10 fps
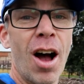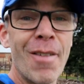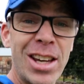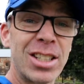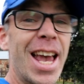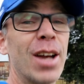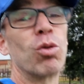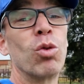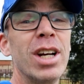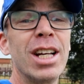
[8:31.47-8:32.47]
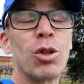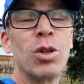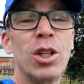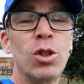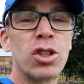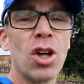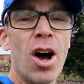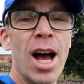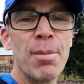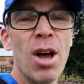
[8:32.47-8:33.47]
I've actually had a really, really good
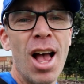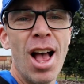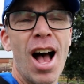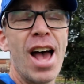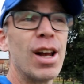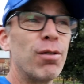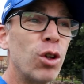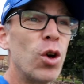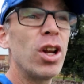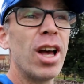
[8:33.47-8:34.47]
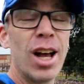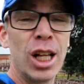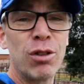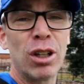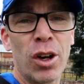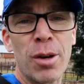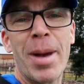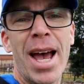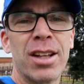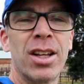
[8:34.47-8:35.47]
time. And I've learned a hell of a lot
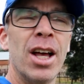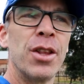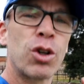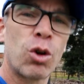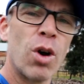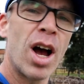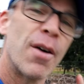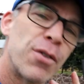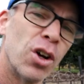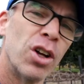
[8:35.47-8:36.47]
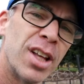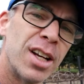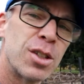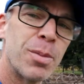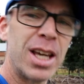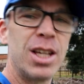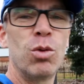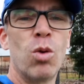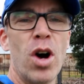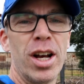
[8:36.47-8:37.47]
about the craft that is
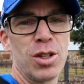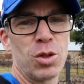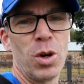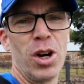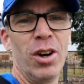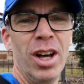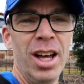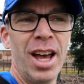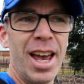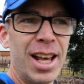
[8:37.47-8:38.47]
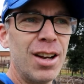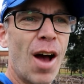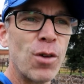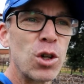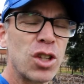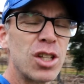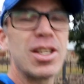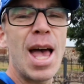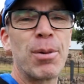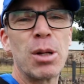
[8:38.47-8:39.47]
making wine as well. And I've also
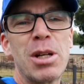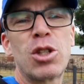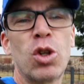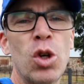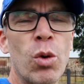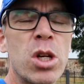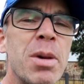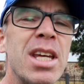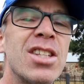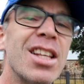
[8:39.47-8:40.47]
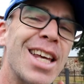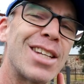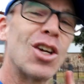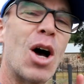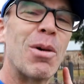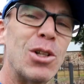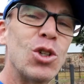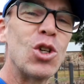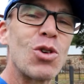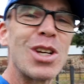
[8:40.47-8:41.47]
sampled a bit too, which means that the next time I
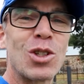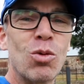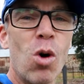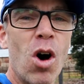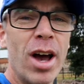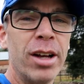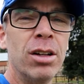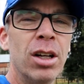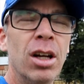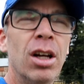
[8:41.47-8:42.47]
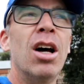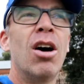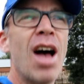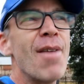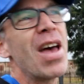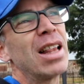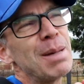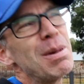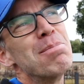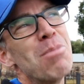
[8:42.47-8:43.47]
do drink some wine, I'll have that
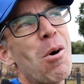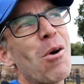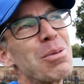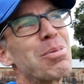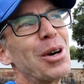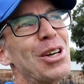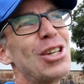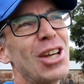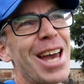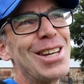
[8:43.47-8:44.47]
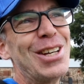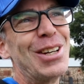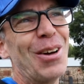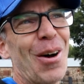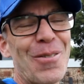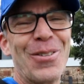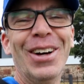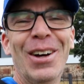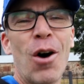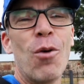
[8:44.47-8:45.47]
little bit more appreciation of
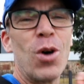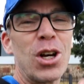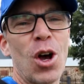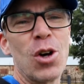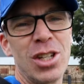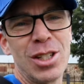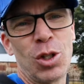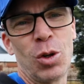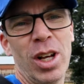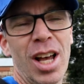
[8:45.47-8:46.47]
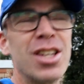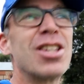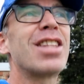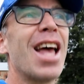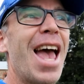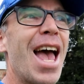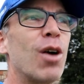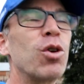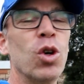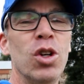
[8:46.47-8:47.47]
what goes into it and just
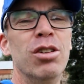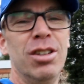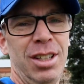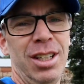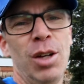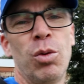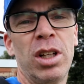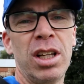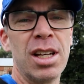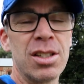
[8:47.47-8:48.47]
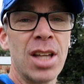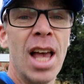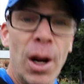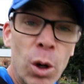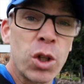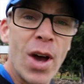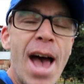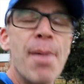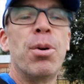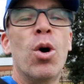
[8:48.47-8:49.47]
how good it really is. And also
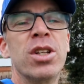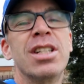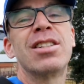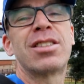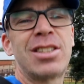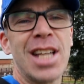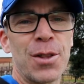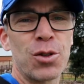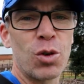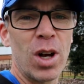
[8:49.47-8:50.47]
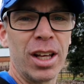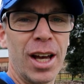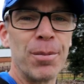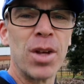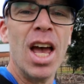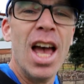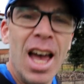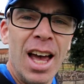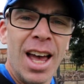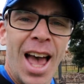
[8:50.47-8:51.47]
how important it is to South Australia.
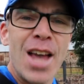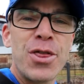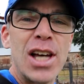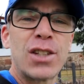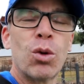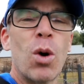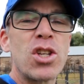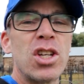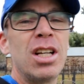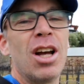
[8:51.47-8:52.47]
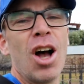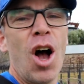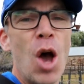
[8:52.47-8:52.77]
Hey, thanks for watching.